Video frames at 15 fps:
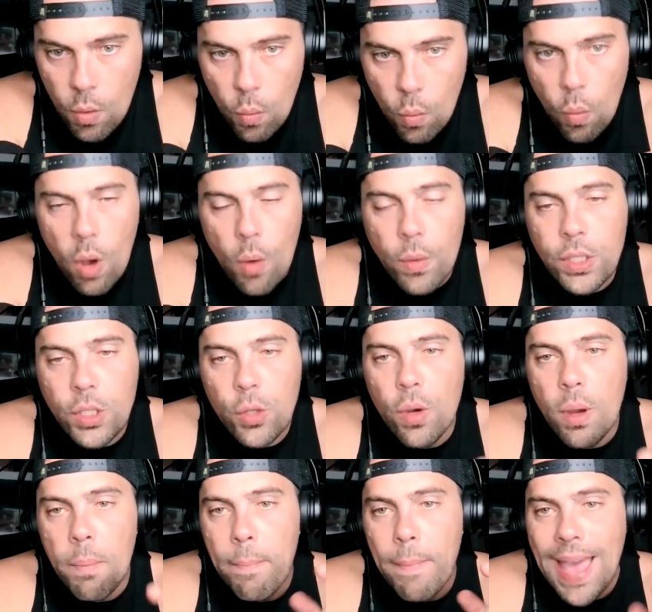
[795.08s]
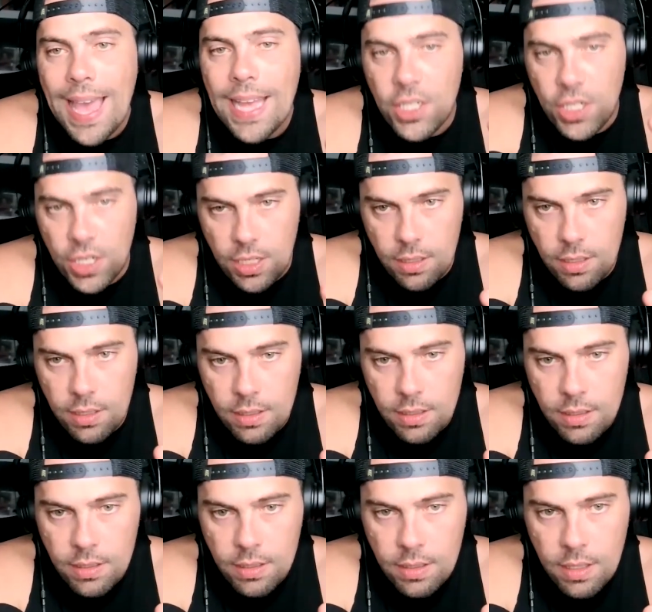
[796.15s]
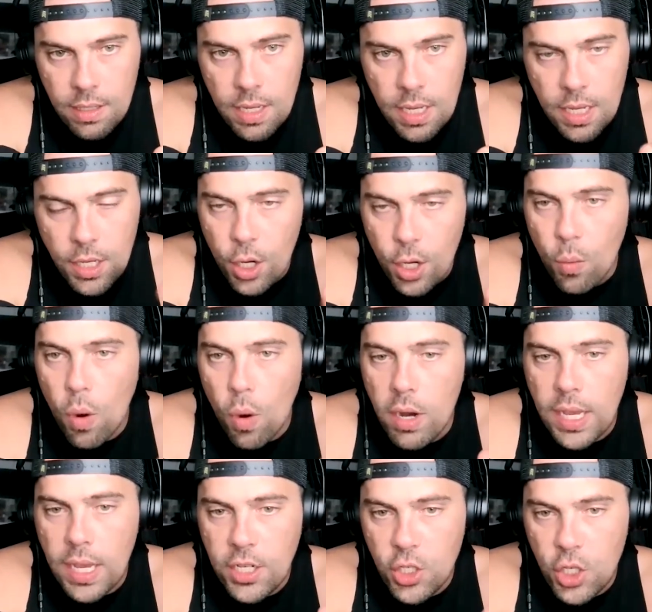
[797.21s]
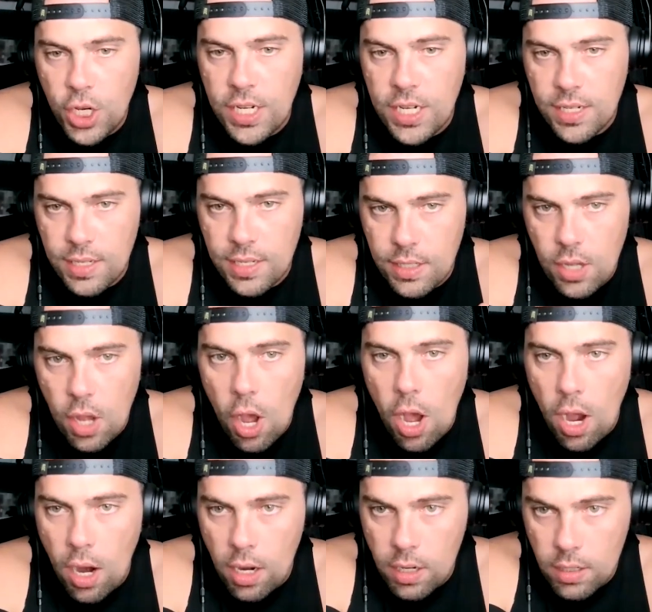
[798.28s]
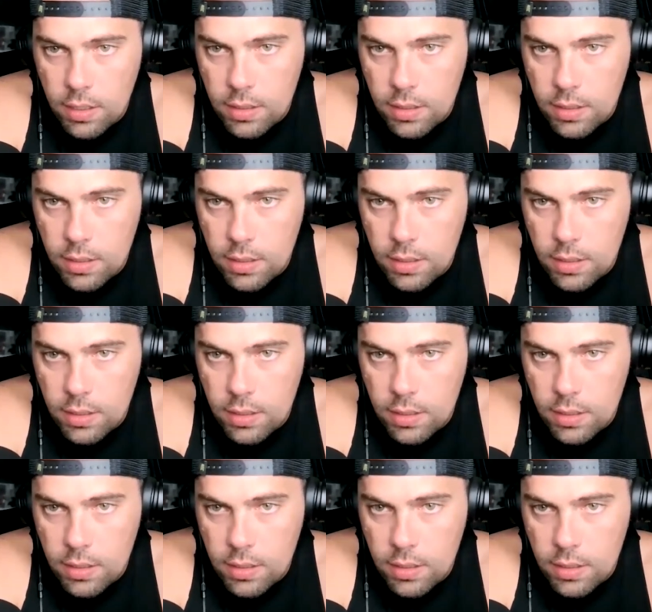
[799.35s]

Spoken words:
what would you imagine your working geniuses are?